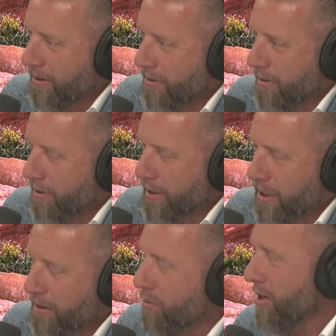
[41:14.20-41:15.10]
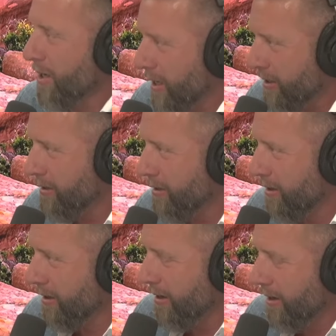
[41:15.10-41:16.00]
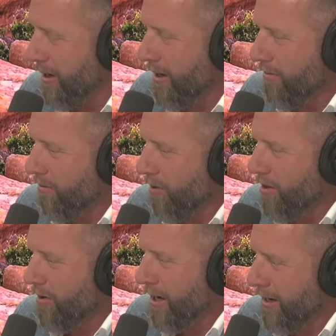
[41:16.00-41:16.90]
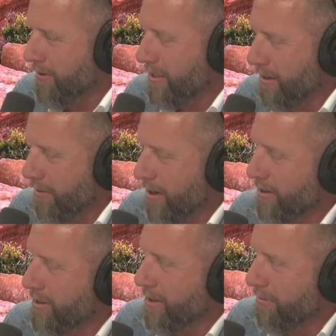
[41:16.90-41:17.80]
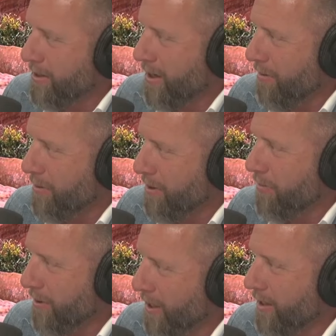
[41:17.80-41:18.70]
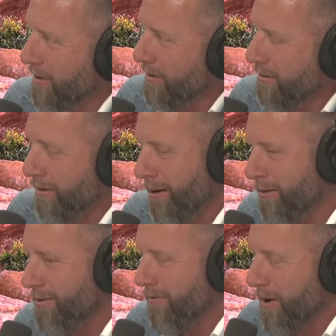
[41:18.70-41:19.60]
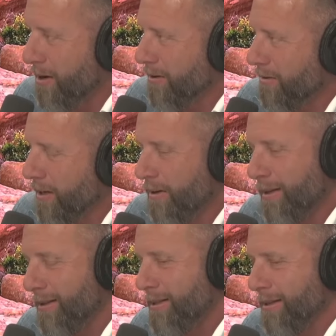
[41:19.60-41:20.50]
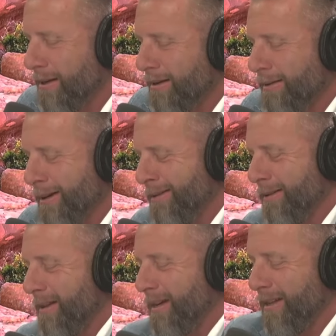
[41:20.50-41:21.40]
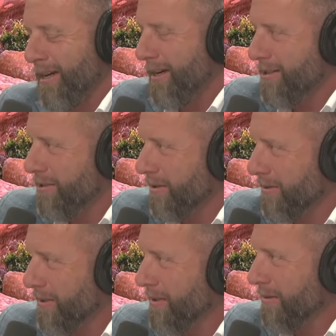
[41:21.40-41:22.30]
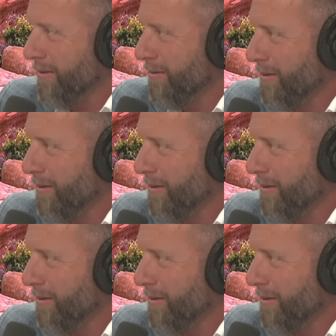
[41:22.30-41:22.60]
good communities. Yeah. And when you have somebody that steps up to the plate, others follow. They look at this and they go, hey, look, that guy struggled too.